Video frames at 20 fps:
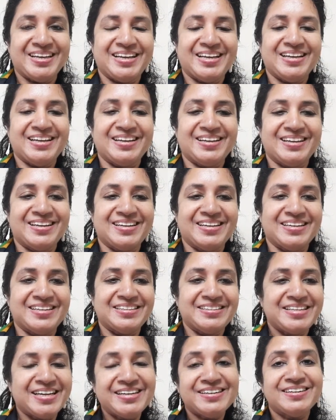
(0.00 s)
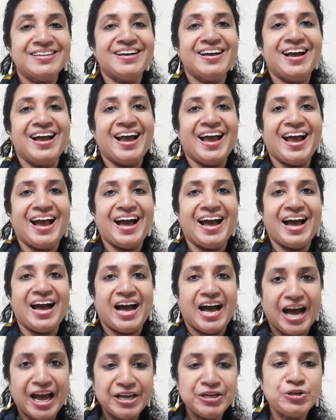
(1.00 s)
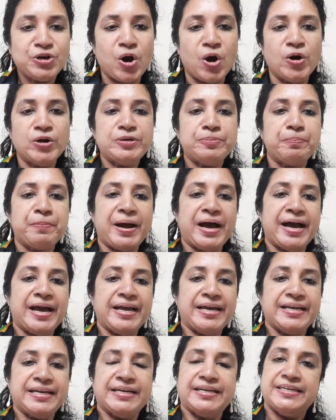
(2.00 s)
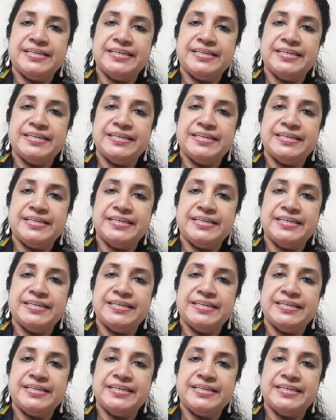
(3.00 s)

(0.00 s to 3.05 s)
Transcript: Uh, then I got my